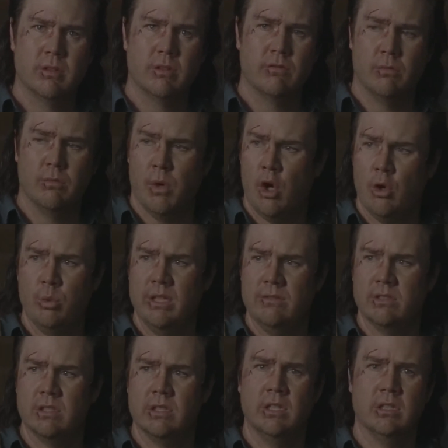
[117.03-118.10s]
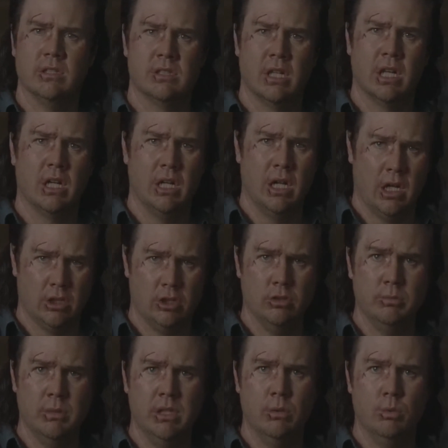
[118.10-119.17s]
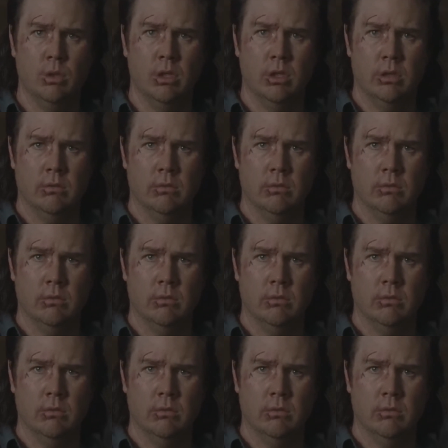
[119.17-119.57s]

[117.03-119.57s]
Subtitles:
From all we've seen, it's not a lock you'll be the one.